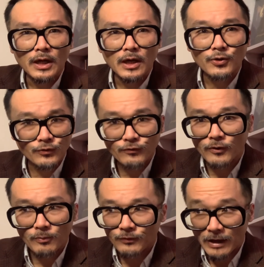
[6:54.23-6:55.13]
whose
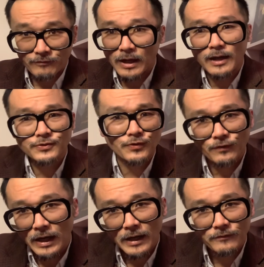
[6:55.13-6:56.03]
films have not
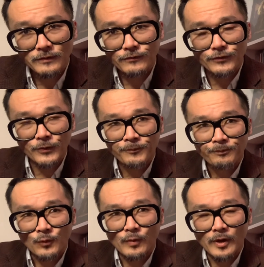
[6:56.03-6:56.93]
survived, and so
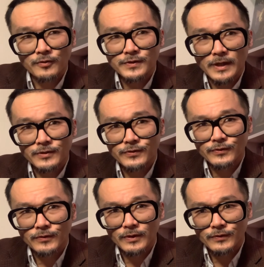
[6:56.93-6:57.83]
we understand
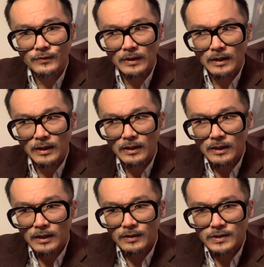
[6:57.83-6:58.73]
too this
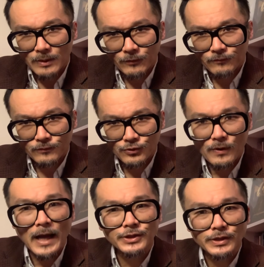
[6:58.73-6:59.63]
type of
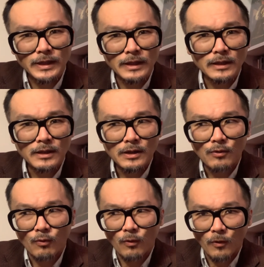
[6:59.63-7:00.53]
tragedy
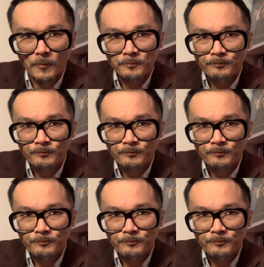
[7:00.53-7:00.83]
or